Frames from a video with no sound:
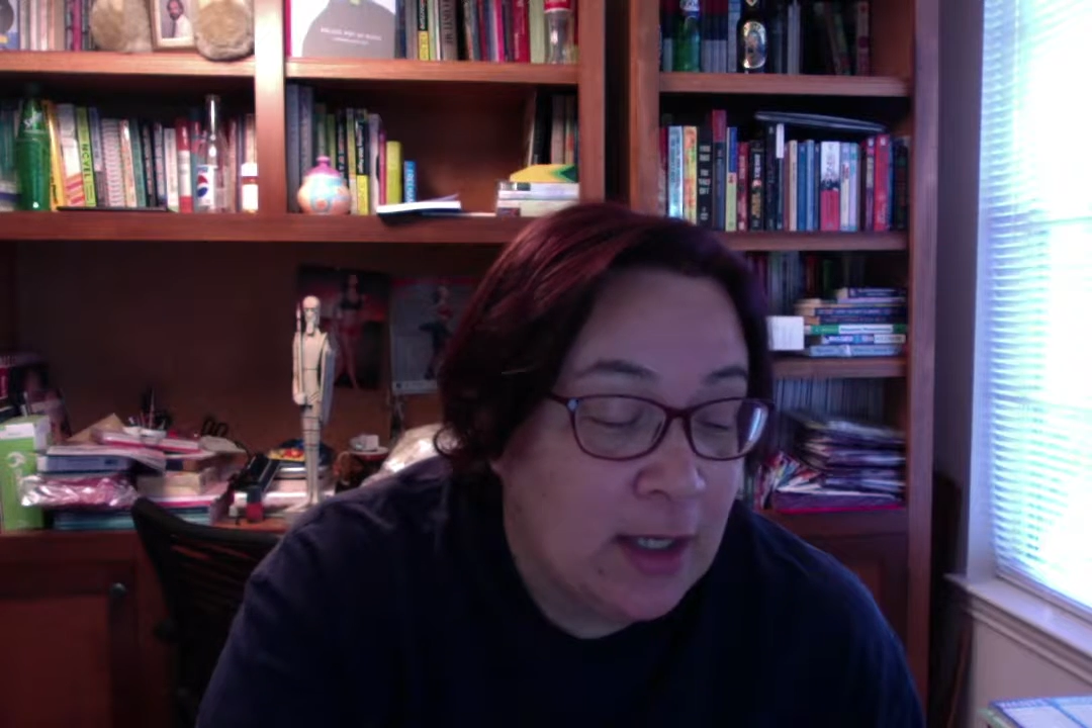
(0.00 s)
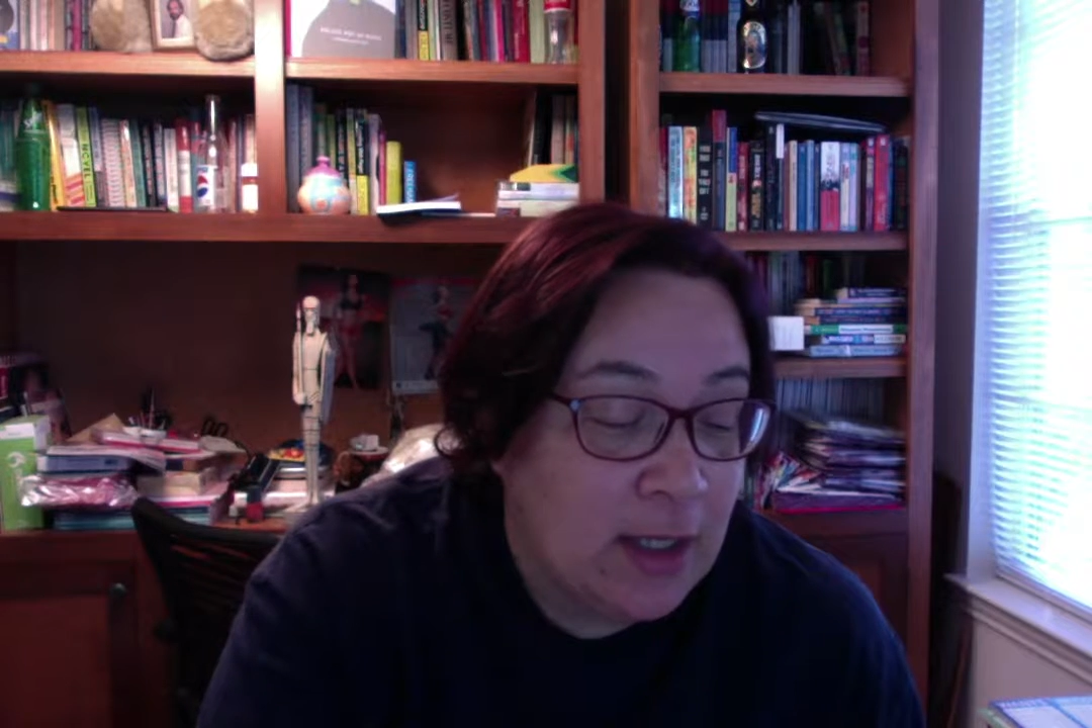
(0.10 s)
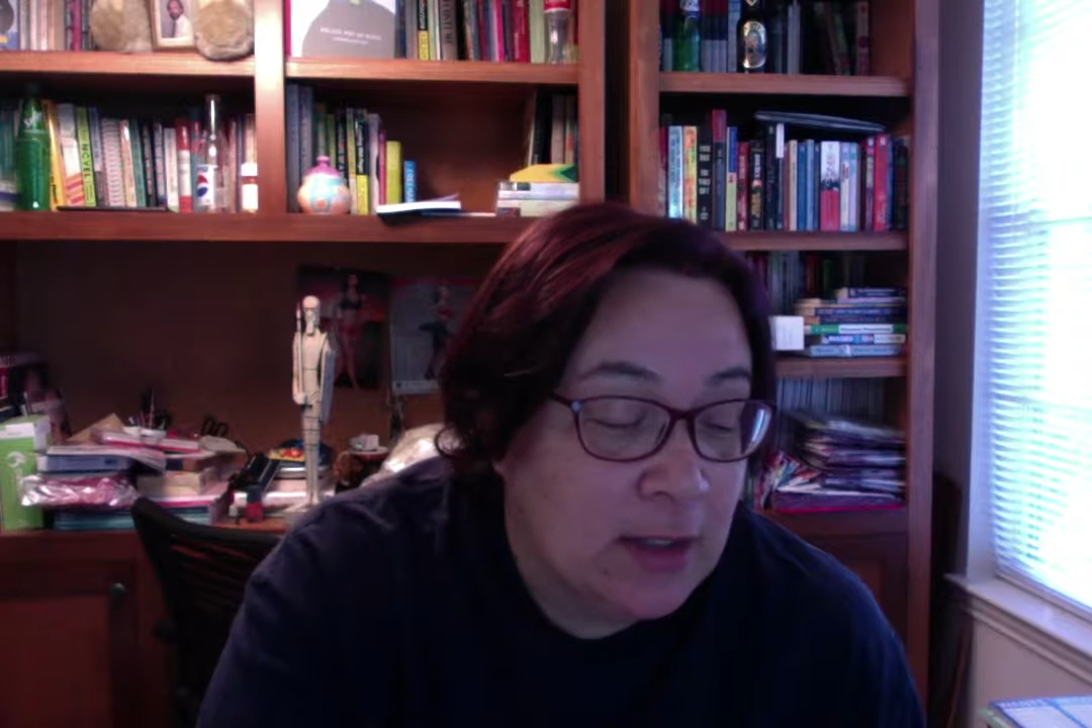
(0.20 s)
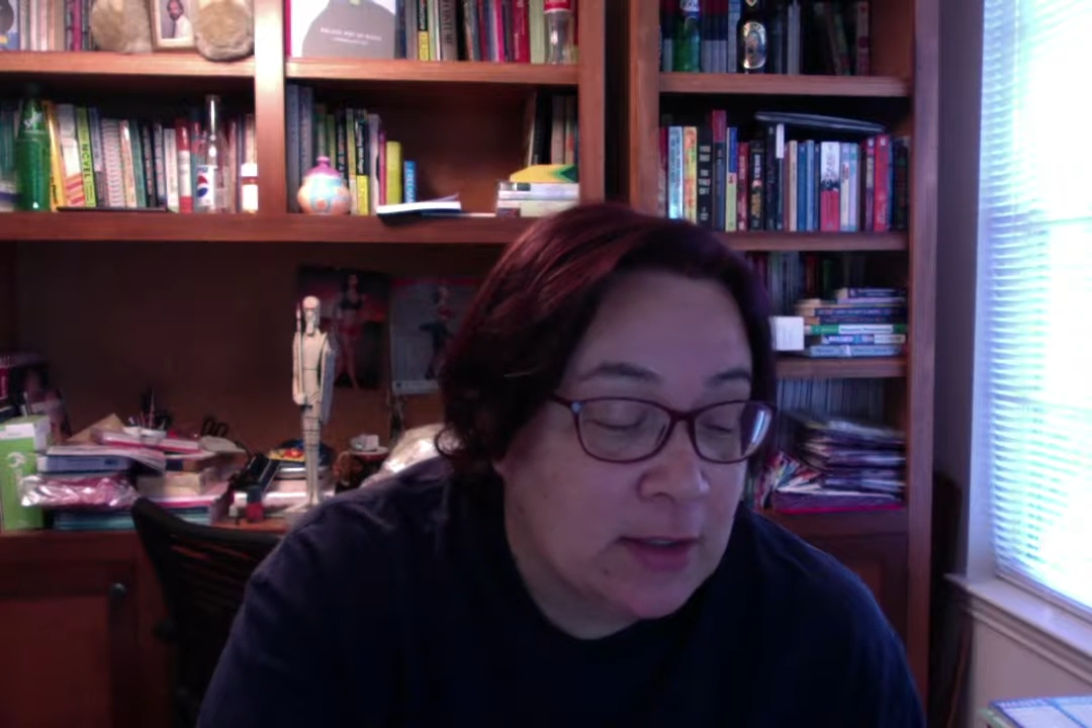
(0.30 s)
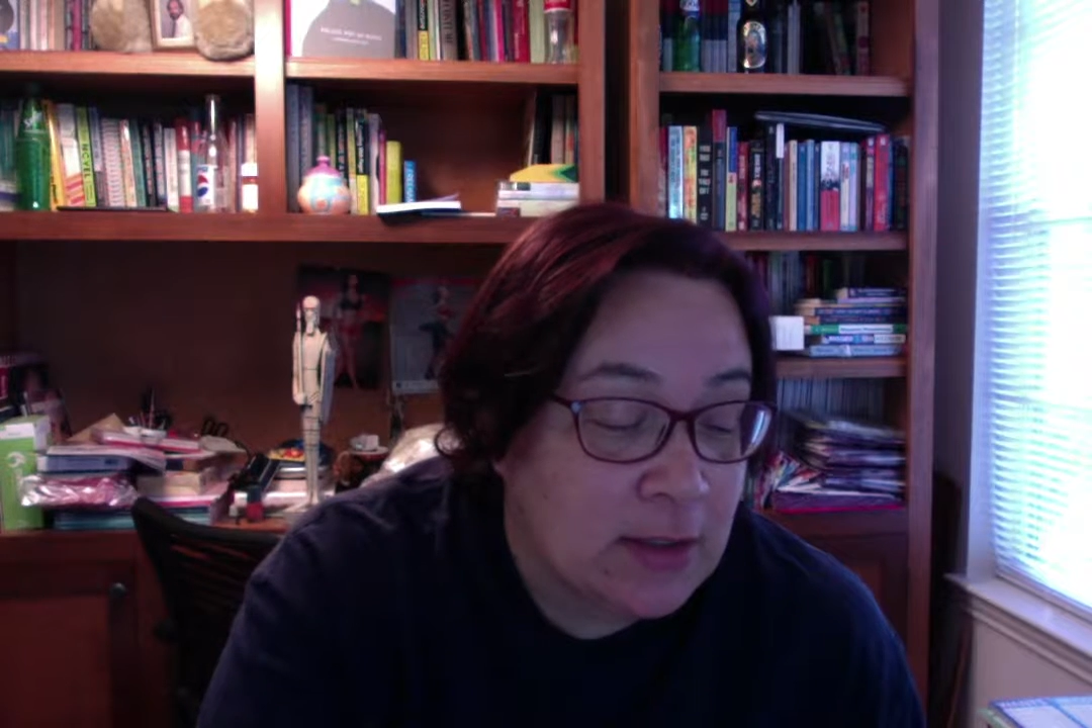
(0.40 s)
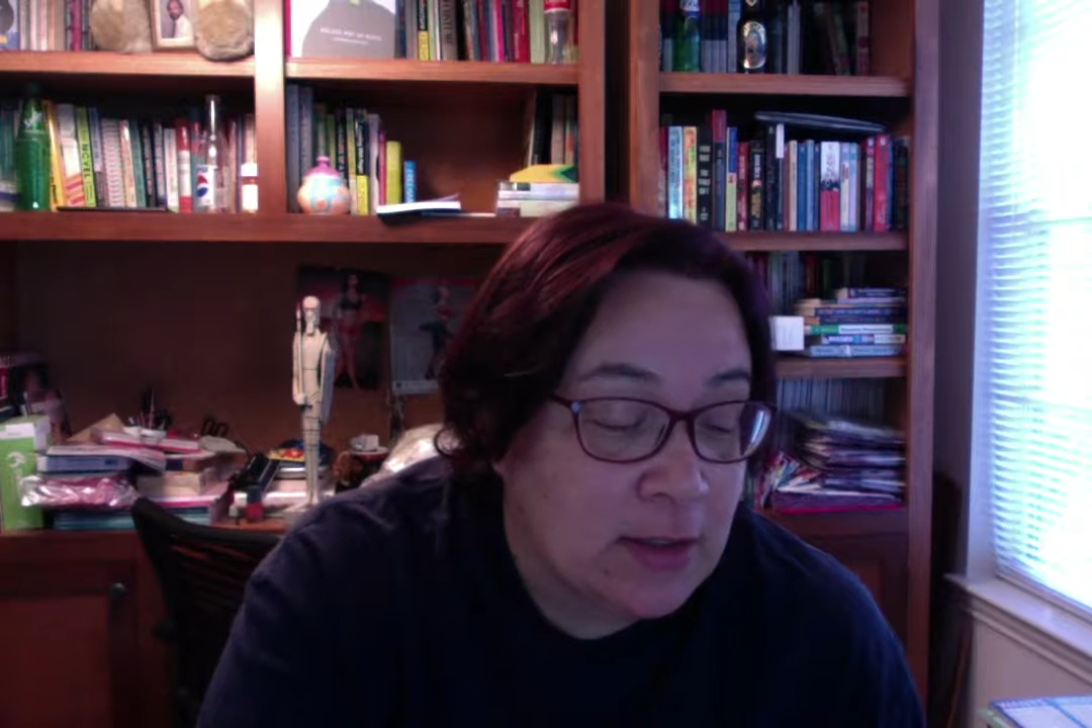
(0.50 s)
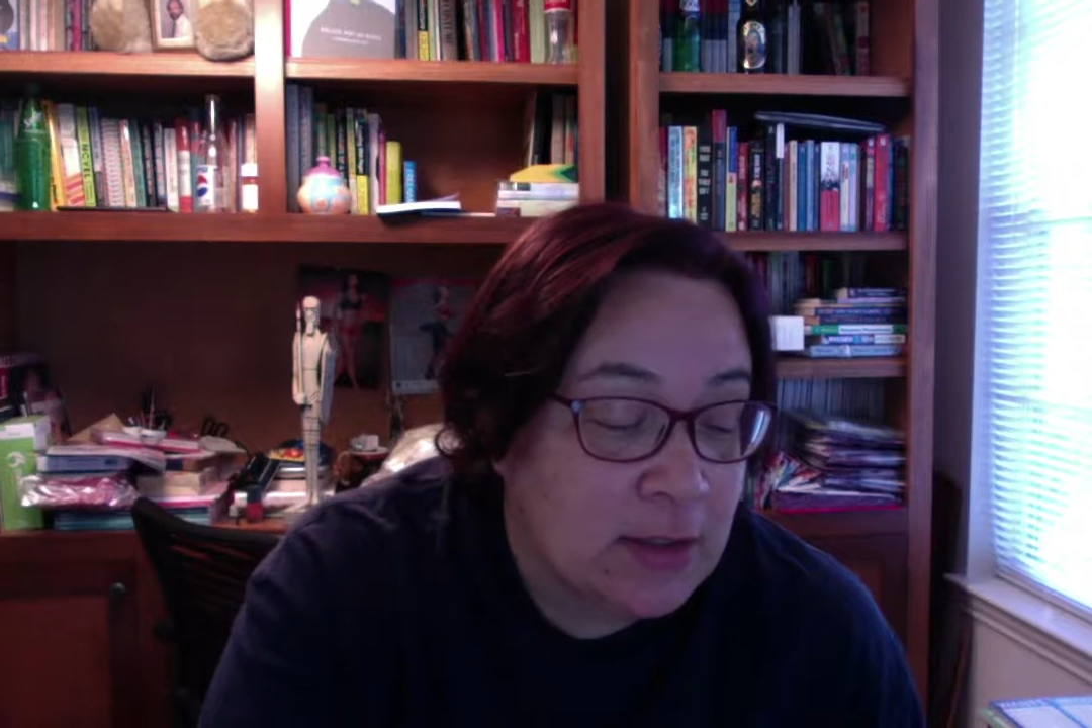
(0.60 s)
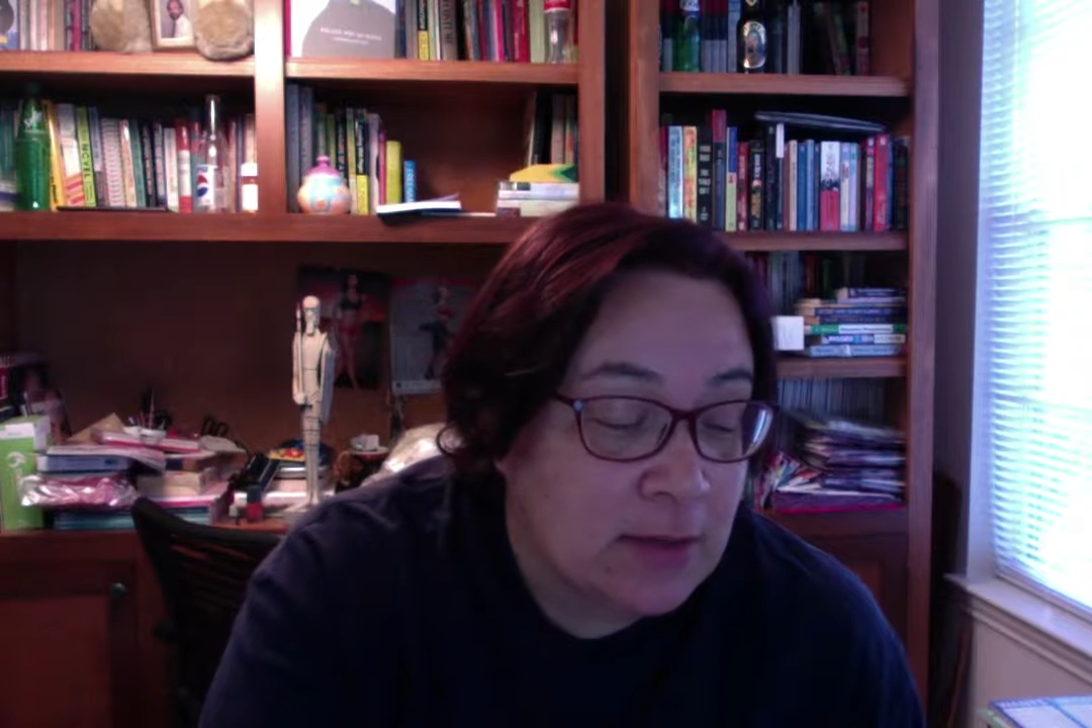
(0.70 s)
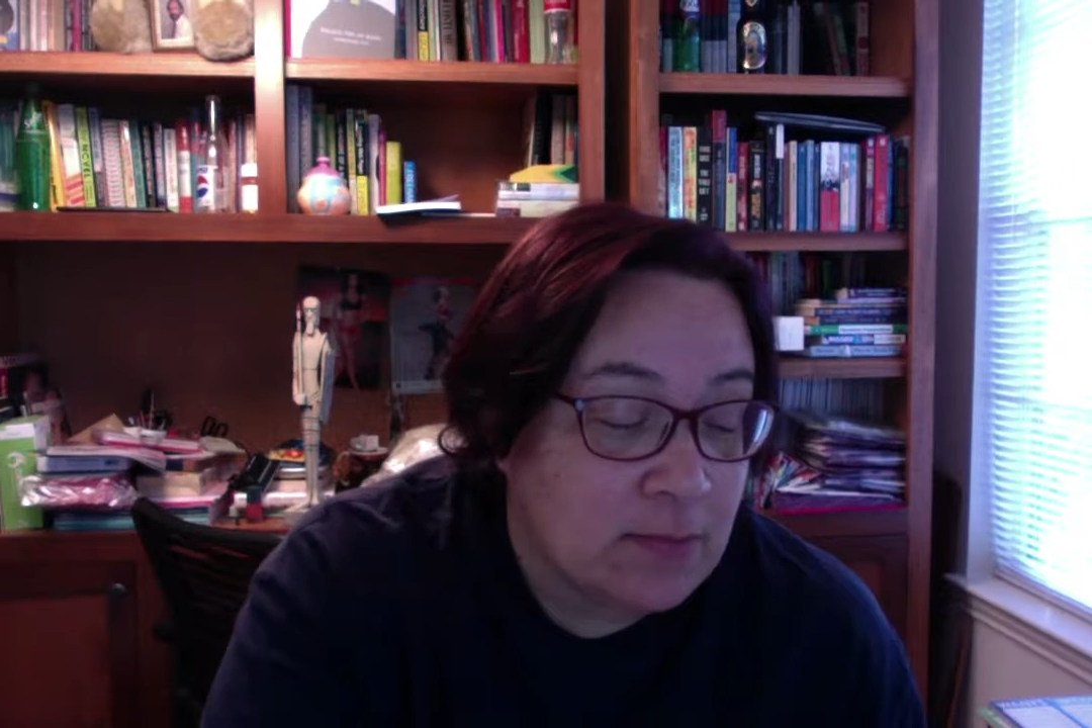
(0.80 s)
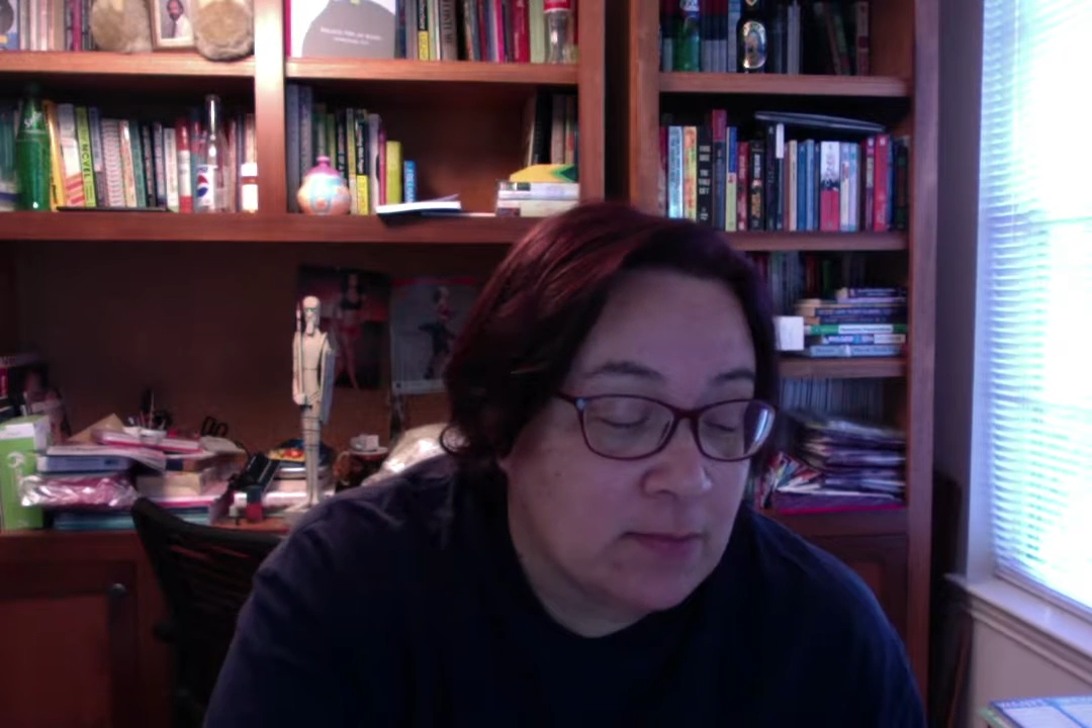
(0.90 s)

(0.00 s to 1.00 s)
it's